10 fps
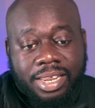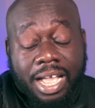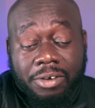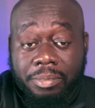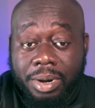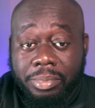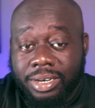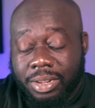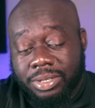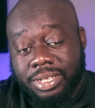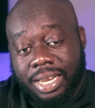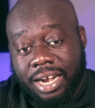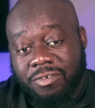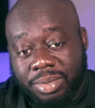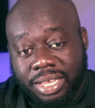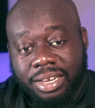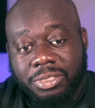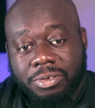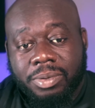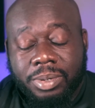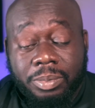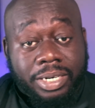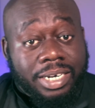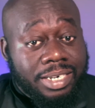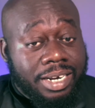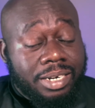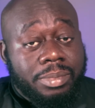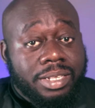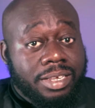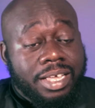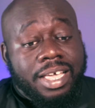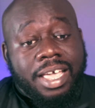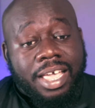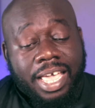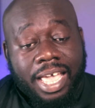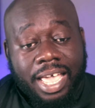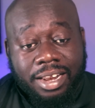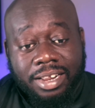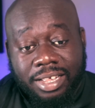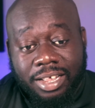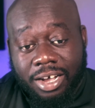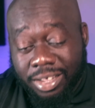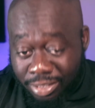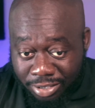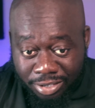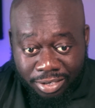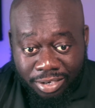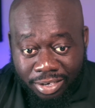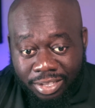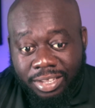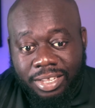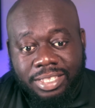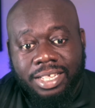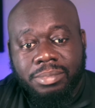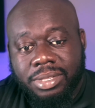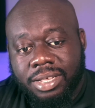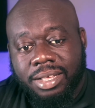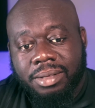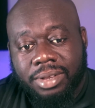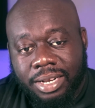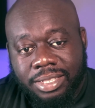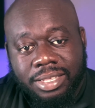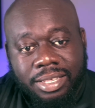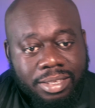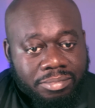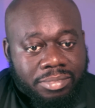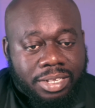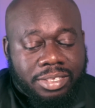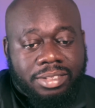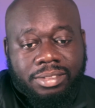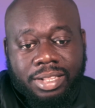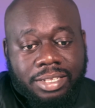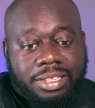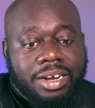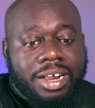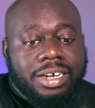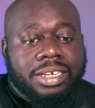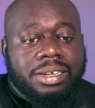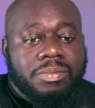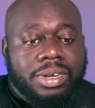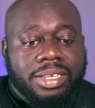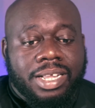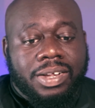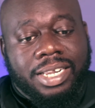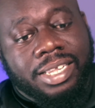Now, remember, there was a lot of bleeding through from the percussion elements and the other stems. Let's see. Let's see on Logic what they sound